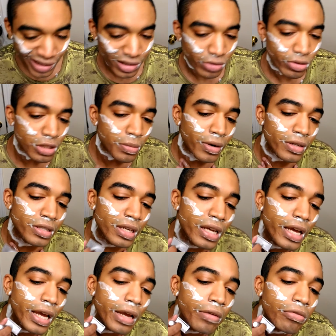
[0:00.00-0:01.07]
not to respond to
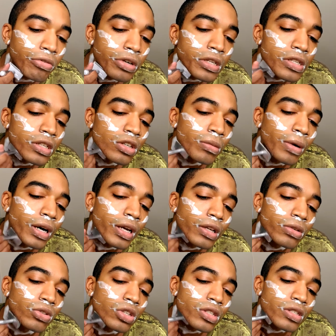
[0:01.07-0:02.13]
every single body
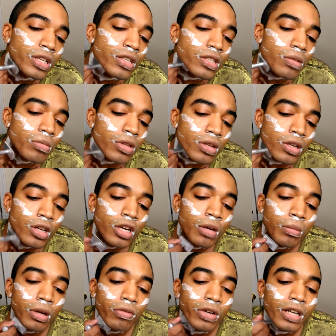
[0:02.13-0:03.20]
who just says something.
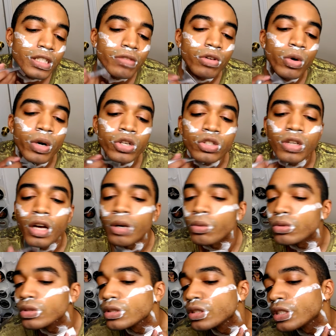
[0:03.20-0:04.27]
But if you guys have a question, I
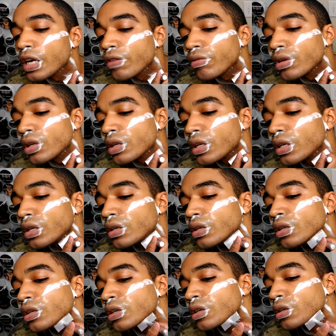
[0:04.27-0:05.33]
will definitely
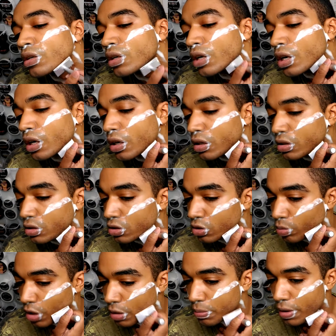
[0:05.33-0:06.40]

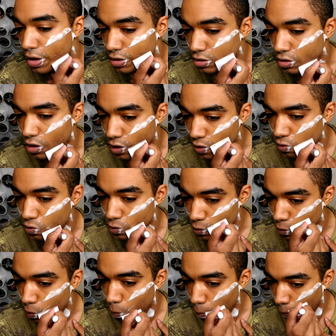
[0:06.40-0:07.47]
do my best to answer
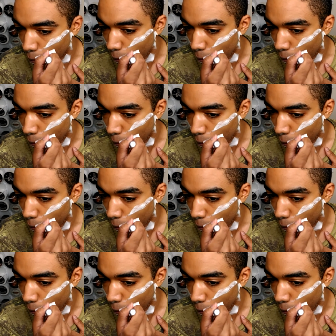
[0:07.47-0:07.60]
you.